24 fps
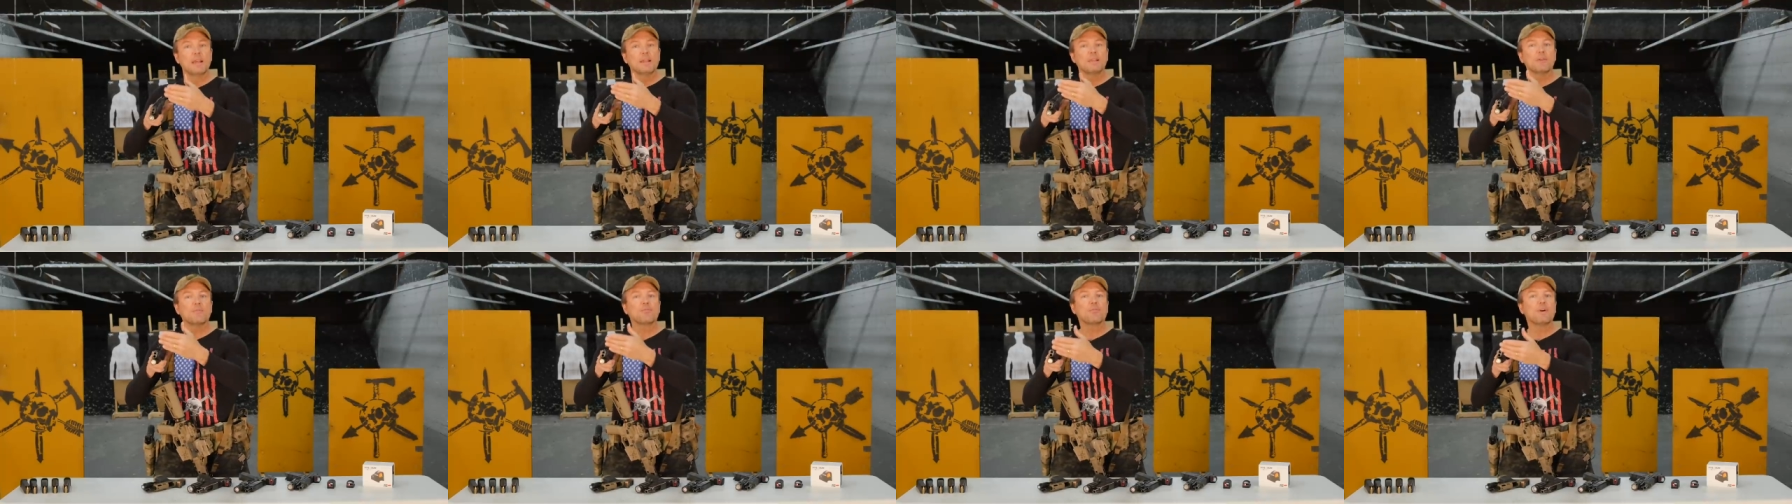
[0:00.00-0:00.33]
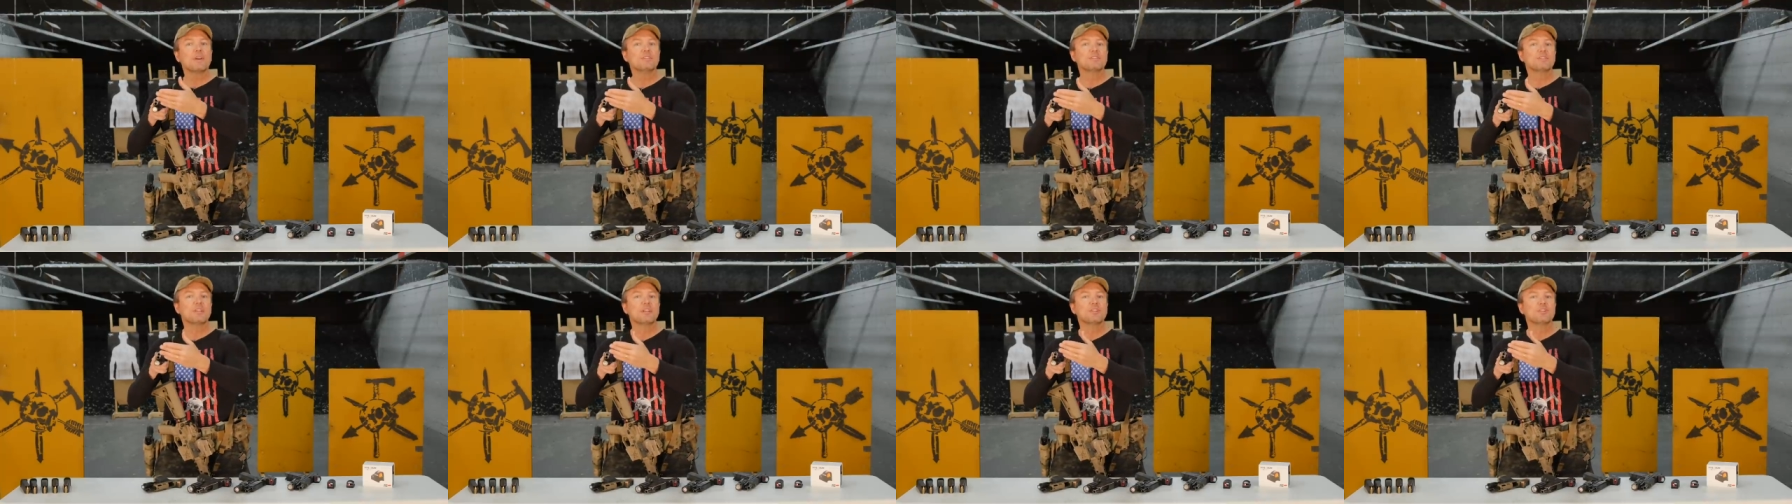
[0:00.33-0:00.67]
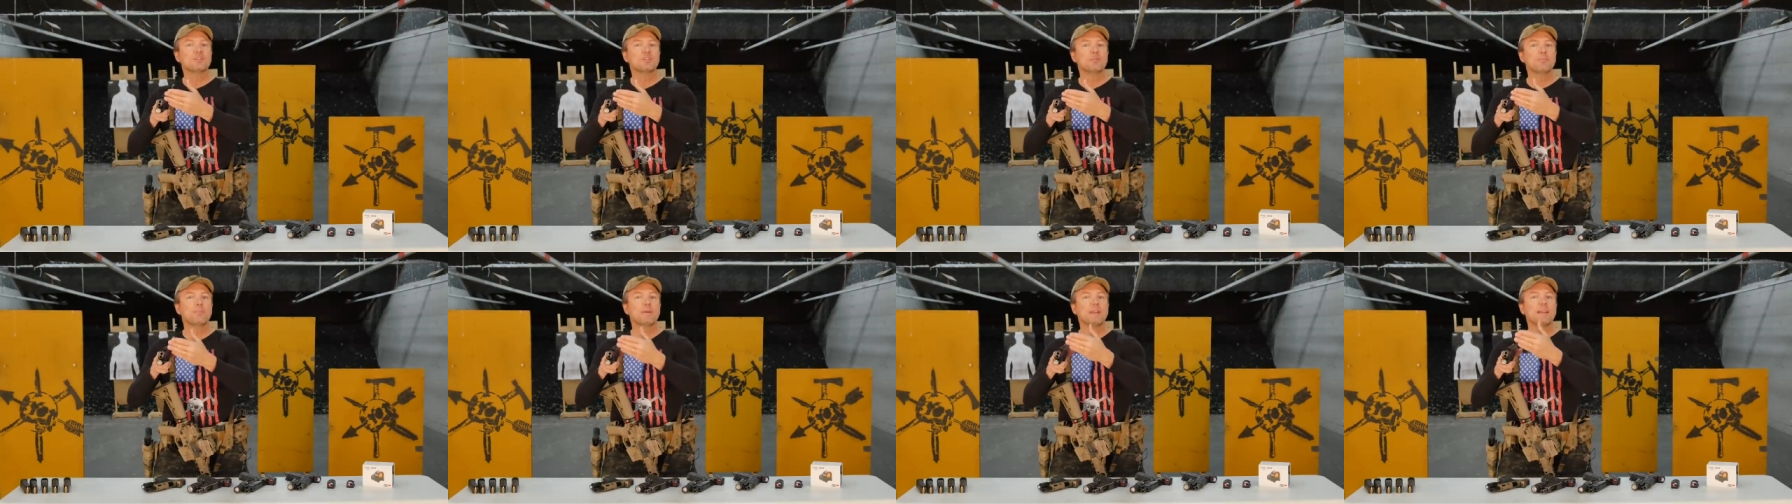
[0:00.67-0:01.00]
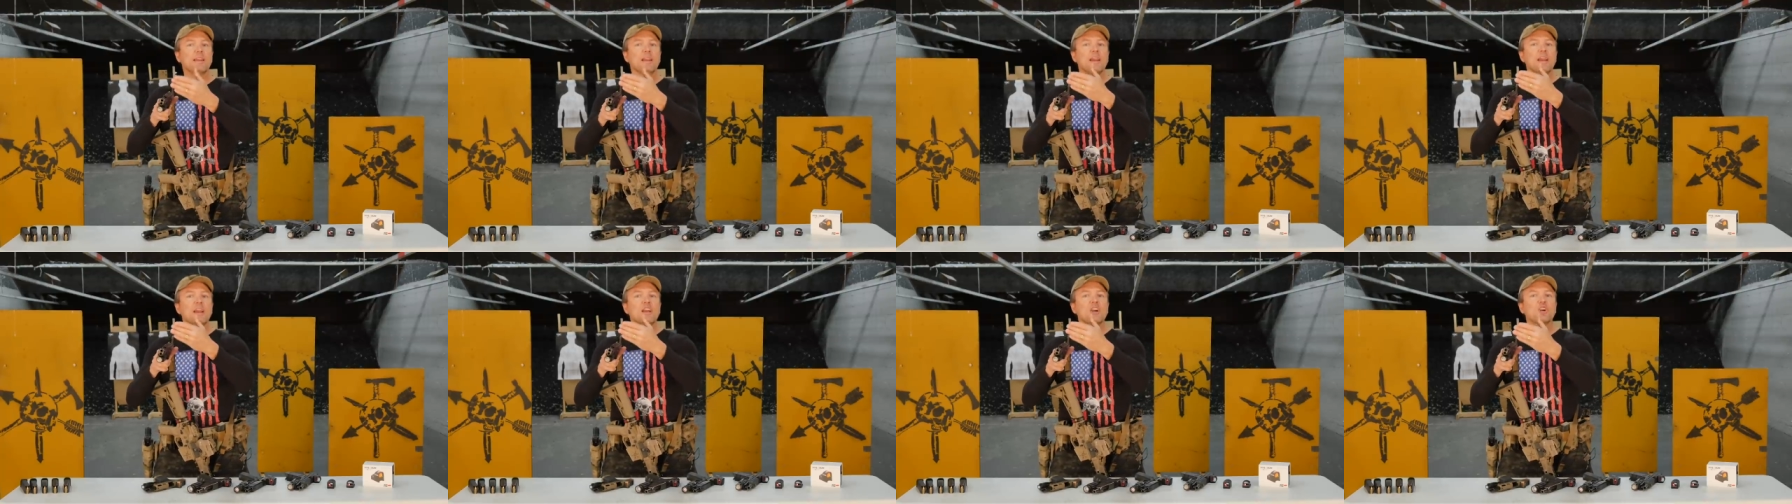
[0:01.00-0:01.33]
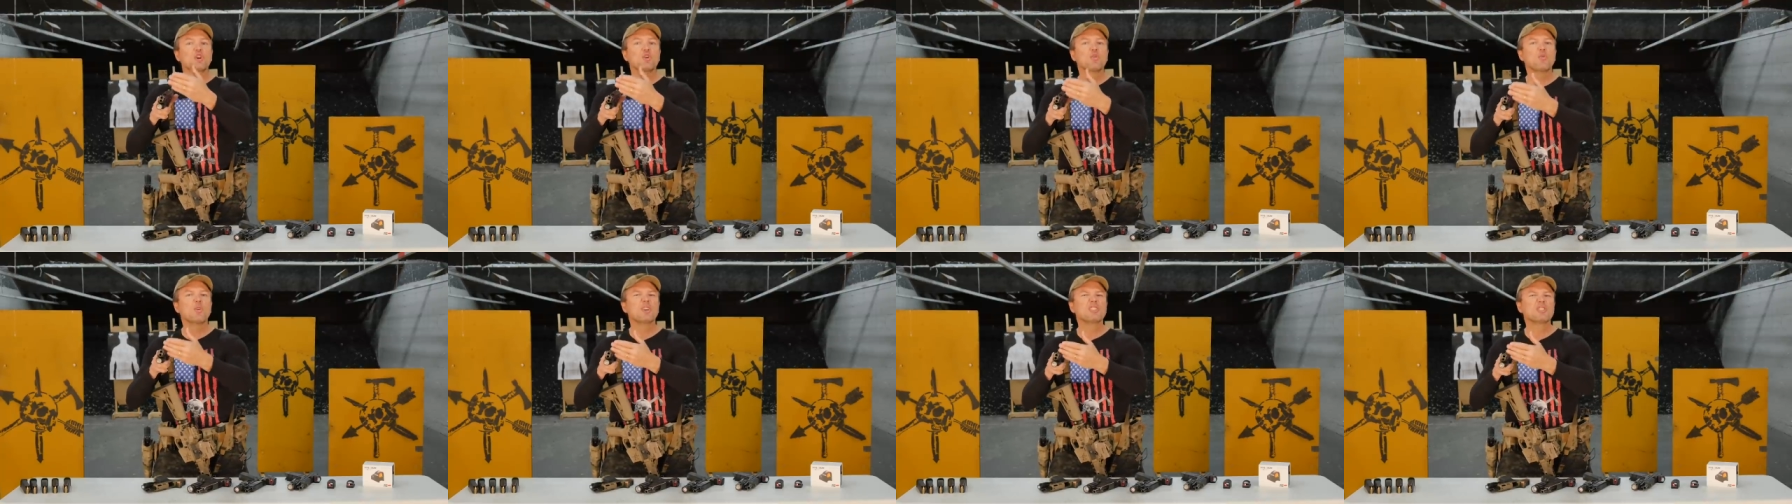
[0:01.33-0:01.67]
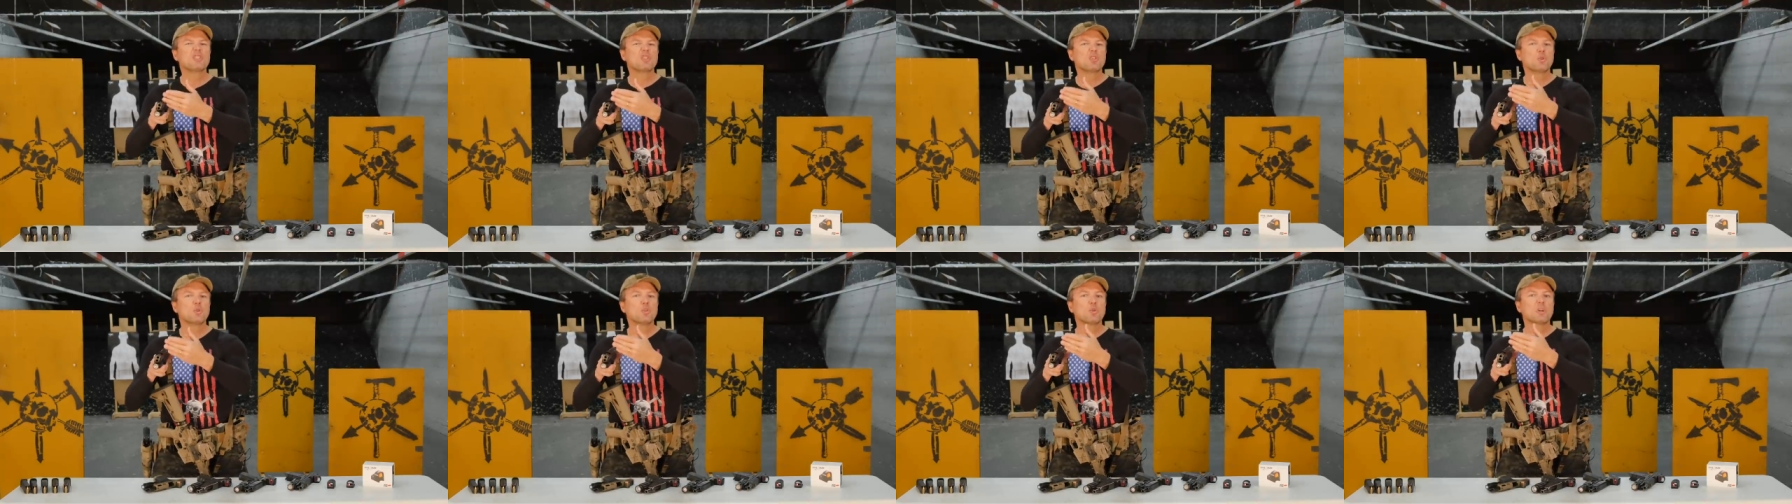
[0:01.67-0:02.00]
The front sight should be
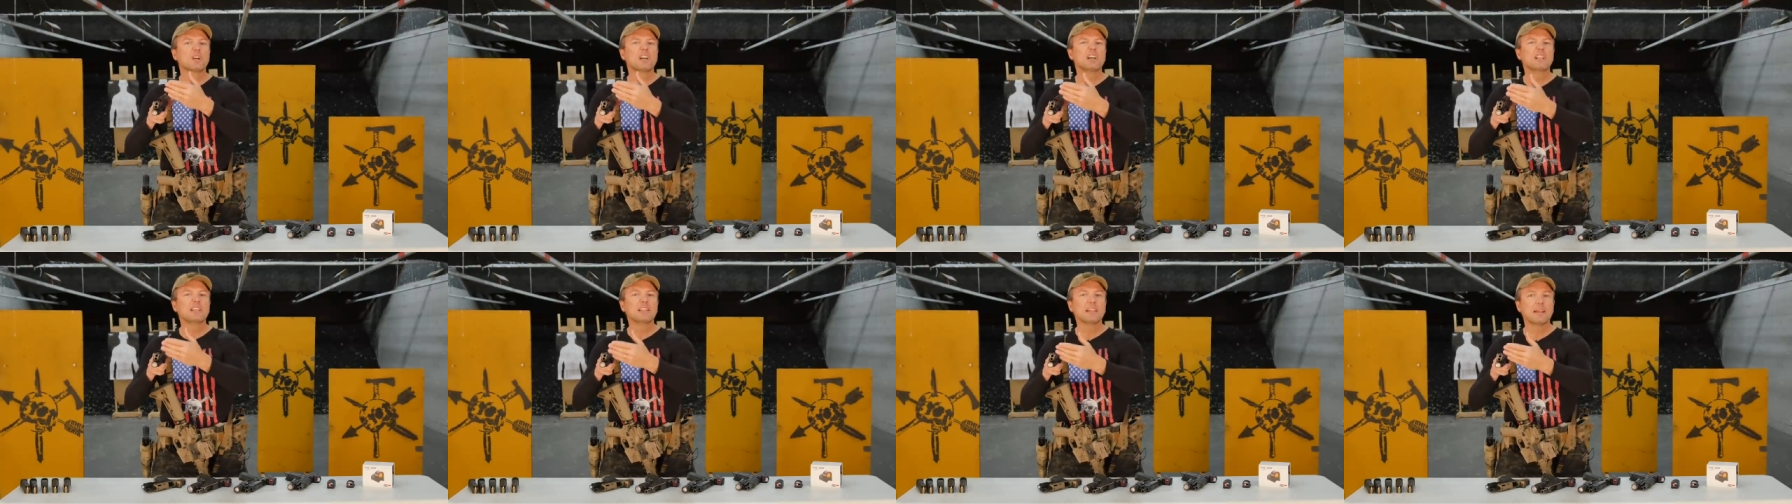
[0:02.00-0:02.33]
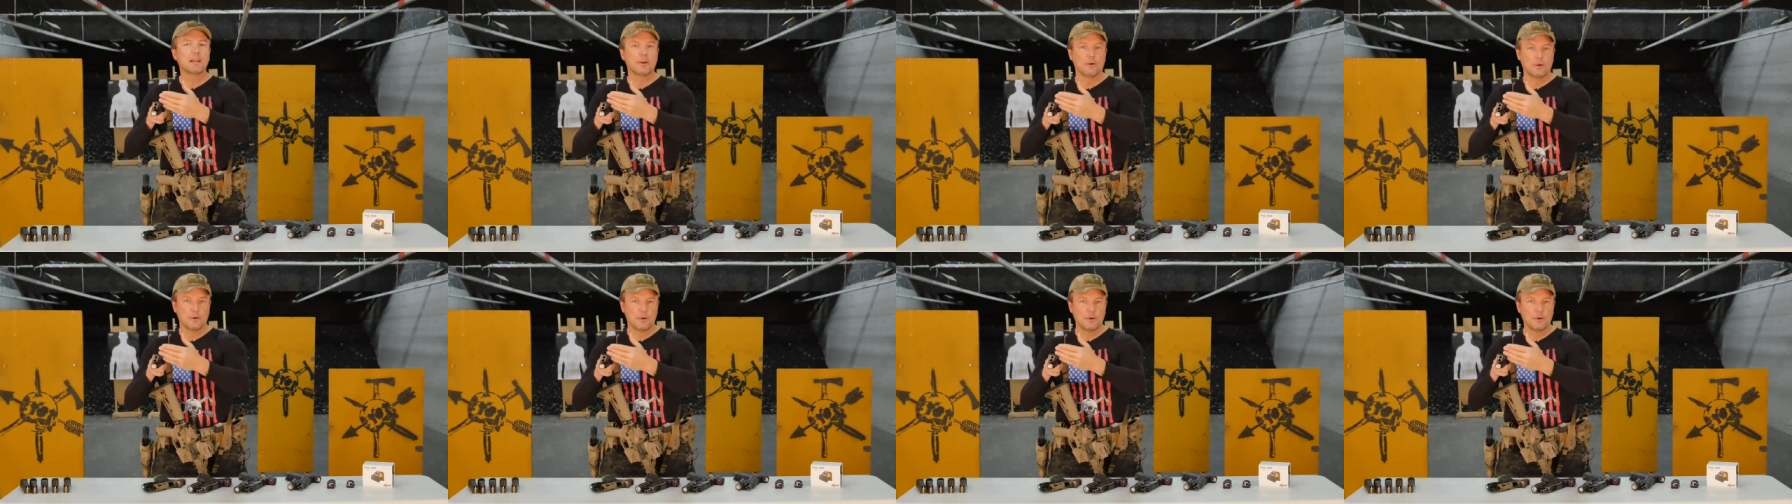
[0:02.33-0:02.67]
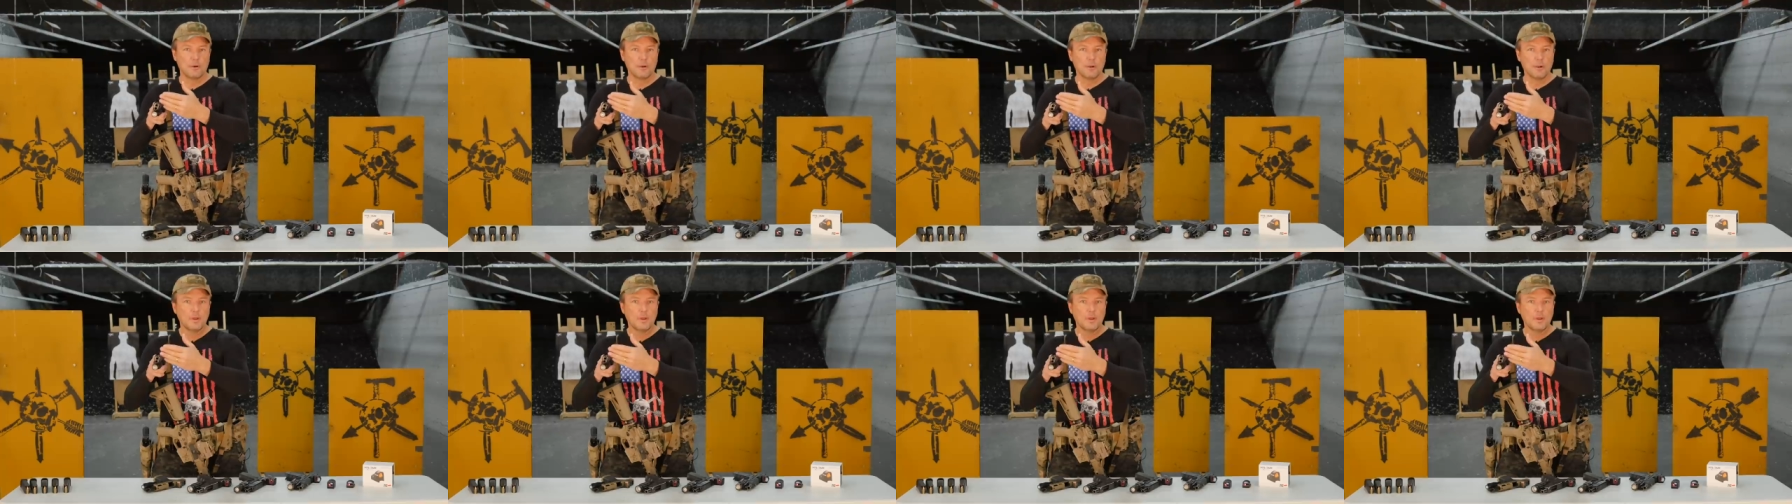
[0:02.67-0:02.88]
crystal clear,